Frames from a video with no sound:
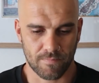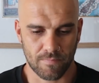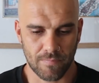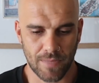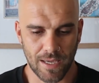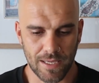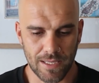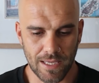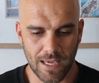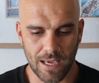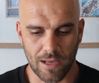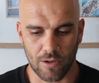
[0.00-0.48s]

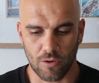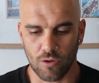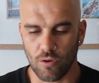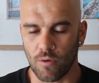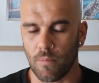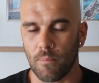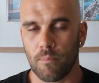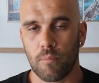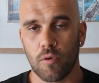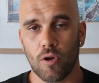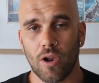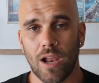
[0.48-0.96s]
But yeah,
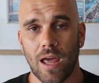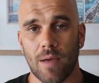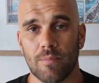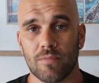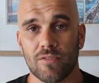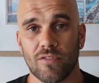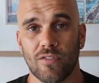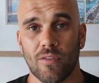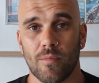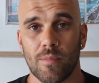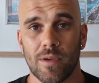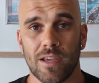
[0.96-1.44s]
look,
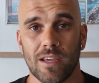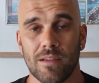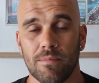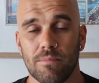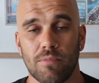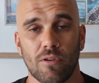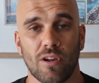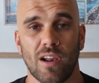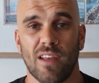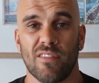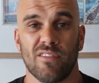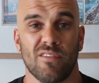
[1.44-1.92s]
pull-ups for me,
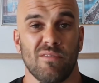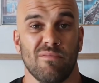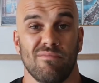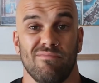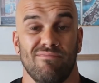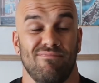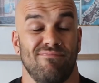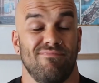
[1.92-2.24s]
pull-ups